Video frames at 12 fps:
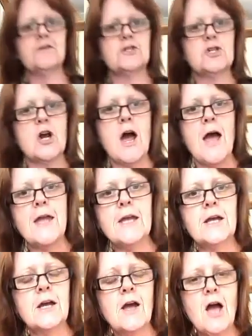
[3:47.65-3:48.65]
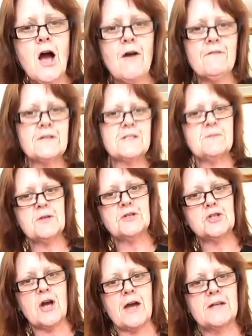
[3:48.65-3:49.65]
for the tray, I found some other
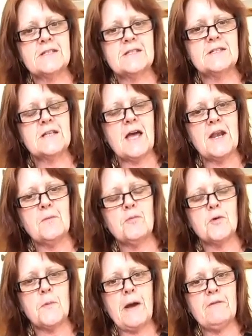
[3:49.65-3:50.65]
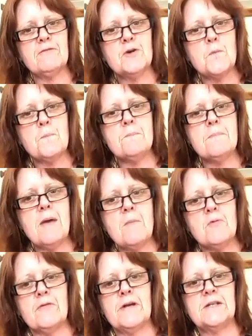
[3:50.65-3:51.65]
trays, and it brought back real
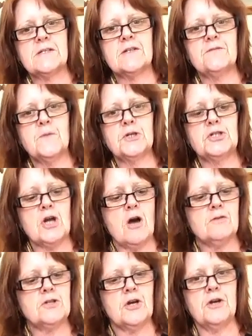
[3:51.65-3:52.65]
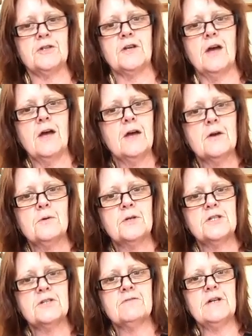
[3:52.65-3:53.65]
memories of my childhood,
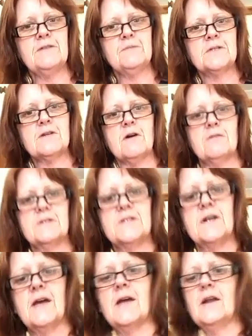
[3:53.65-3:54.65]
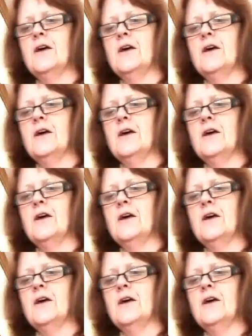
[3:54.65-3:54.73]
which is really bizarre, isn't it?